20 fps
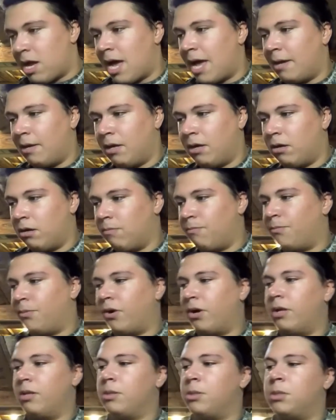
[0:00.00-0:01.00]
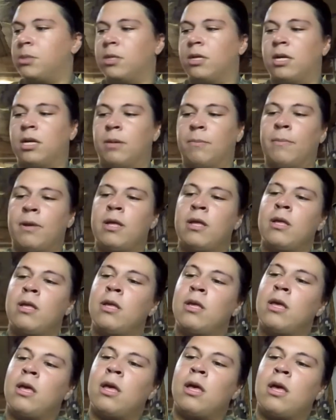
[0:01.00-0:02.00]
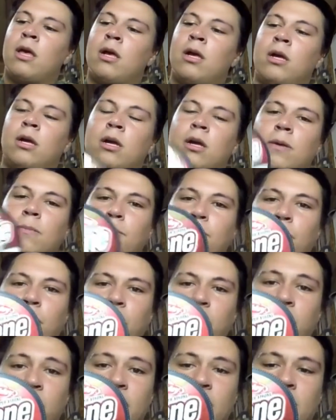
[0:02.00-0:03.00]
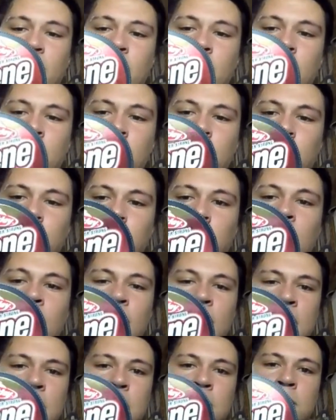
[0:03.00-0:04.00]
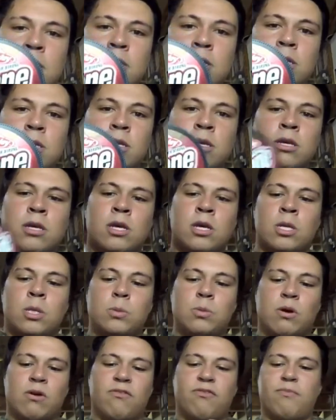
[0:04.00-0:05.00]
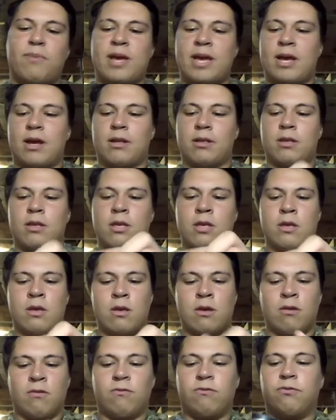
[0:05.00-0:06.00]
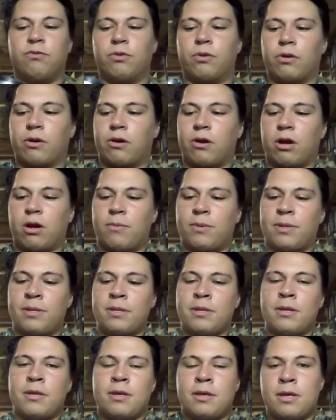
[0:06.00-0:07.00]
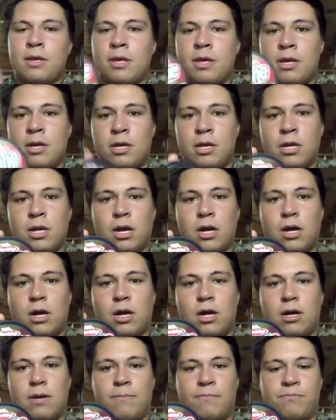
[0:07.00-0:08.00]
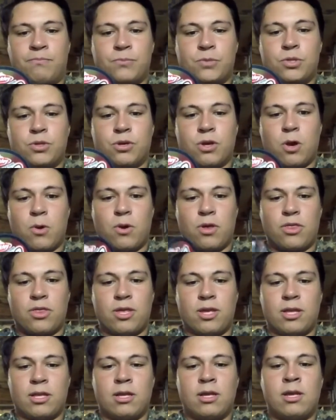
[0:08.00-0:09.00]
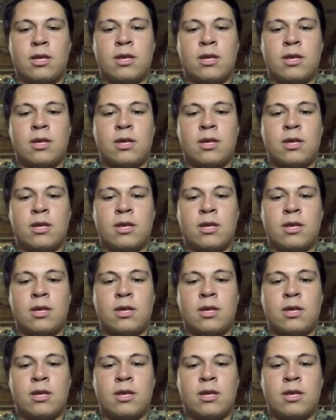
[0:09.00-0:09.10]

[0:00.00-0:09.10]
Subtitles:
I bought some Berkeley Trilene 12-pound fluorocarbon to go with it.